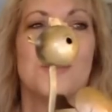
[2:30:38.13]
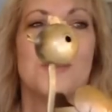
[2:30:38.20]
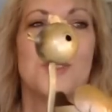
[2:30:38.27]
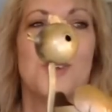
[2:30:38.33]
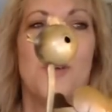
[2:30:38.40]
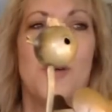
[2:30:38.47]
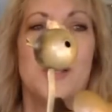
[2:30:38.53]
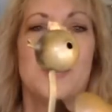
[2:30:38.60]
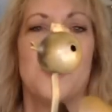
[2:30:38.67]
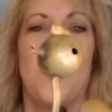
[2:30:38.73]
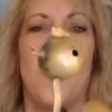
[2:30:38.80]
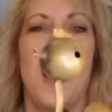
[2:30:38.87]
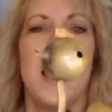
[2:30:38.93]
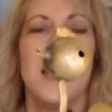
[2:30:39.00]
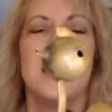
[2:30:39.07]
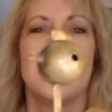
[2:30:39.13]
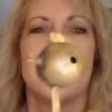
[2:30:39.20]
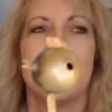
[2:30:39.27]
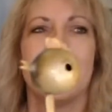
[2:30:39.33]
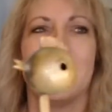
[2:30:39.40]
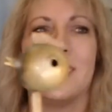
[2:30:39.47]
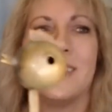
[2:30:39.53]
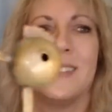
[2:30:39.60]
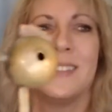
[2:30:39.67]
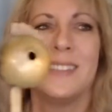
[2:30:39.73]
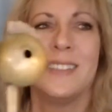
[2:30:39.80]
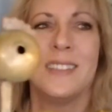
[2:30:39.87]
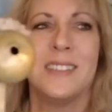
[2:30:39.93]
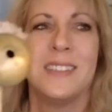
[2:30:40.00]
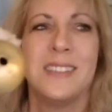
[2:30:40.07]
going twice.
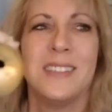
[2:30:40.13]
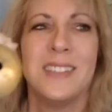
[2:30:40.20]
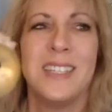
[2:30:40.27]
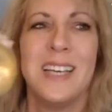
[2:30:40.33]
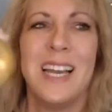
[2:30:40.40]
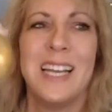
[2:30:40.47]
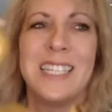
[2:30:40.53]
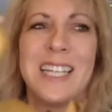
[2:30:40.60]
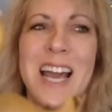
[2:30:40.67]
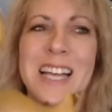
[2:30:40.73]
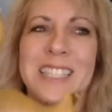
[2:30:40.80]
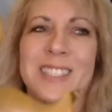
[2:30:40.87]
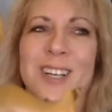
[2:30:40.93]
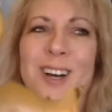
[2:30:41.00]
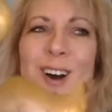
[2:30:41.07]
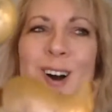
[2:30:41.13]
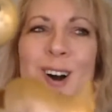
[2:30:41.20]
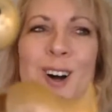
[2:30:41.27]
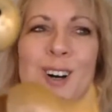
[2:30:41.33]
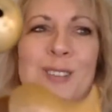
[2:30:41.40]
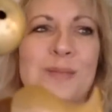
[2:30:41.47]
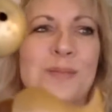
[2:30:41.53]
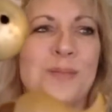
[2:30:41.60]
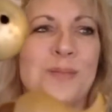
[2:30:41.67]
And last call.